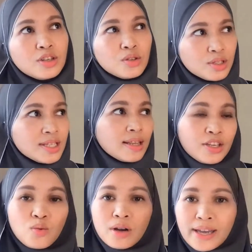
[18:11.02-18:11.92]
could say that
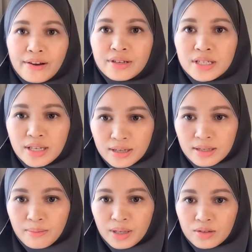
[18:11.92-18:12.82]
you are guaranteeing
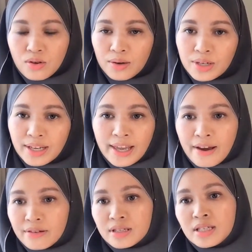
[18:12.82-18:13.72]
something. So I want to
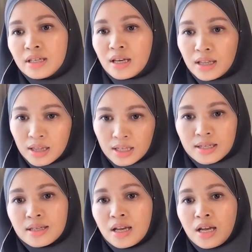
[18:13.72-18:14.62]
guarantee that
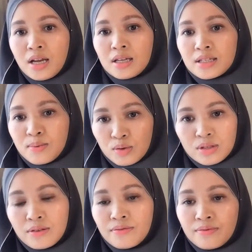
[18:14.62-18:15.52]
this
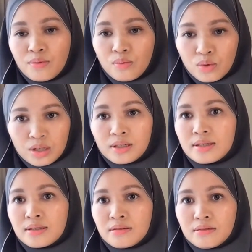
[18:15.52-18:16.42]
explosive
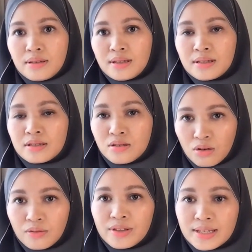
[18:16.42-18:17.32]
works. It's sort
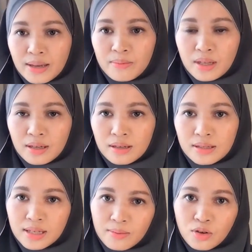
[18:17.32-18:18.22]
of the same thing,
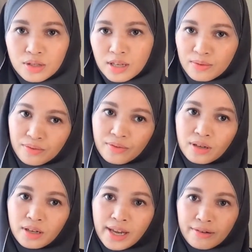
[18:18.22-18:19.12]
same concept of
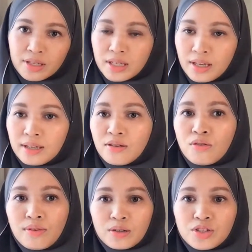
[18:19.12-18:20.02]
guaranteeing
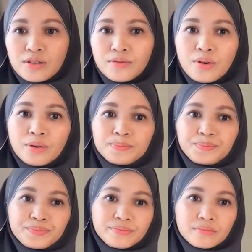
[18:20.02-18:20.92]
or vouching for.
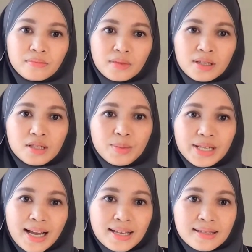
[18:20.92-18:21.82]
Somebody
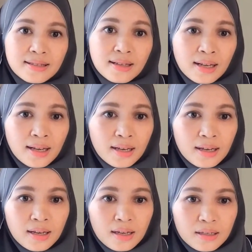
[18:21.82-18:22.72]
asked,
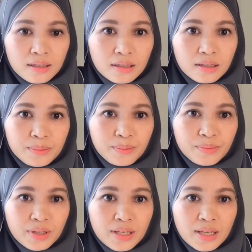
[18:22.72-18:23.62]

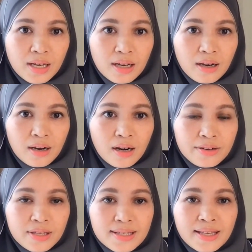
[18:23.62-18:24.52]

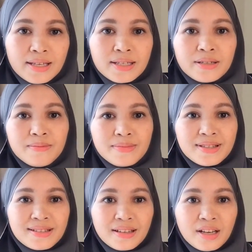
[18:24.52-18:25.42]
are these idioms?